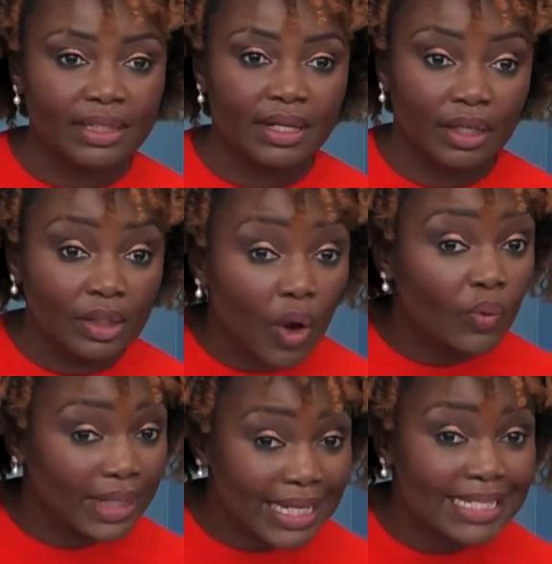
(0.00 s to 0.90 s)

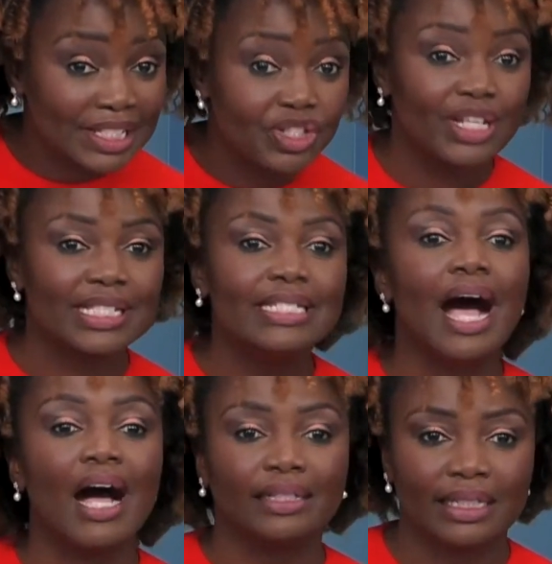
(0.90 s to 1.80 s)
alone is just
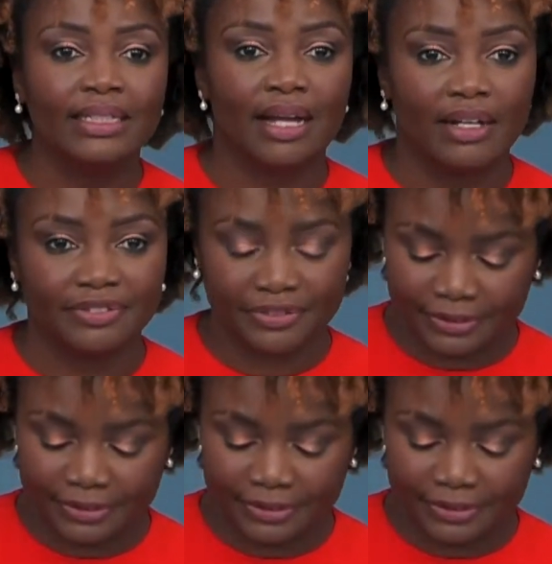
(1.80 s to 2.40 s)
not enough.